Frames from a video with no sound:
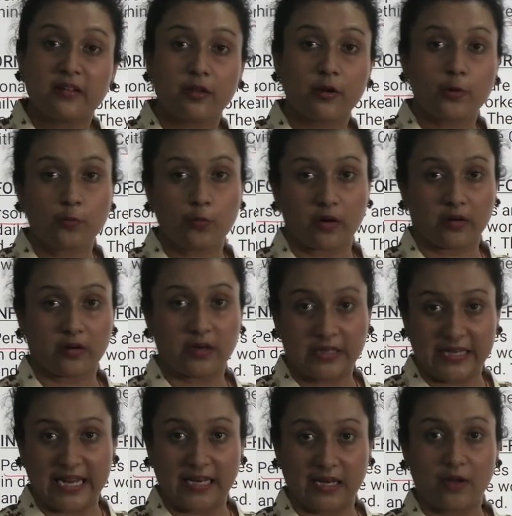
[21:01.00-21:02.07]
their work
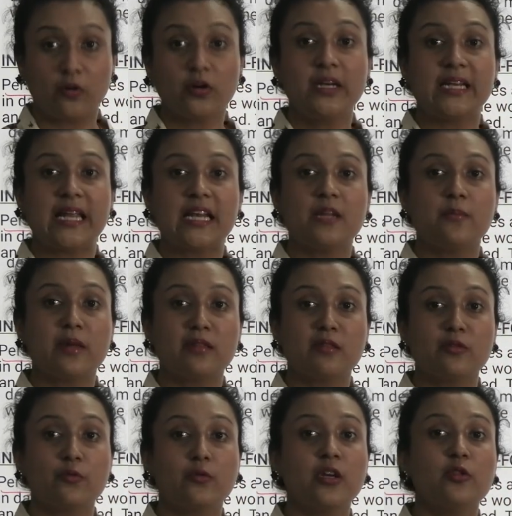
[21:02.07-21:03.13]
daily. On a daily basis, only